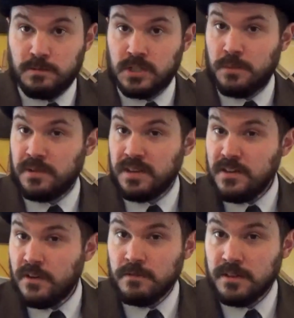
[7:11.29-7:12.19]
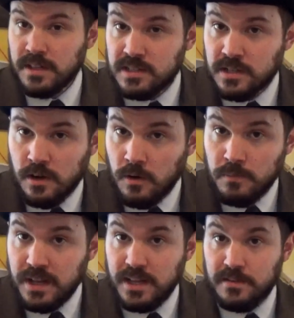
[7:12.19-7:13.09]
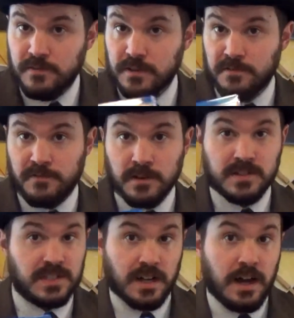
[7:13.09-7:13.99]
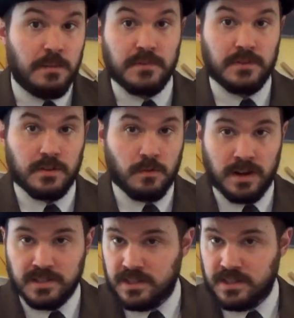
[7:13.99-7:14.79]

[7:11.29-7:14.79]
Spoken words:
which I believe are released to home media for the first time in the US.